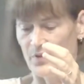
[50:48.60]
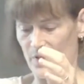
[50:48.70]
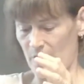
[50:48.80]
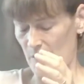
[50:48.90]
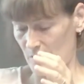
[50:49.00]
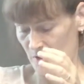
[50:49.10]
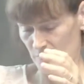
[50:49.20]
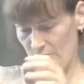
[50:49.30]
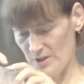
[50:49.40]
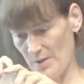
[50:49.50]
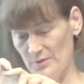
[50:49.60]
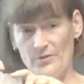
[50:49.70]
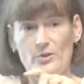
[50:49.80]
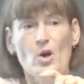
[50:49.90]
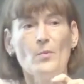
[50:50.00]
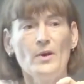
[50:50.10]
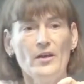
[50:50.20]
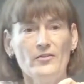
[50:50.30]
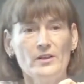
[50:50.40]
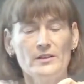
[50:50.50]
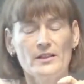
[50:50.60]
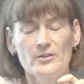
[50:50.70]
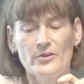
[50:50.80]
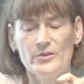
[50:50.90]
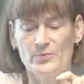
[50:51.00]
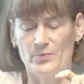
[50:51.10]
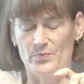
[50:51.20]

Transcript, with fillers: the what happens on the top level does not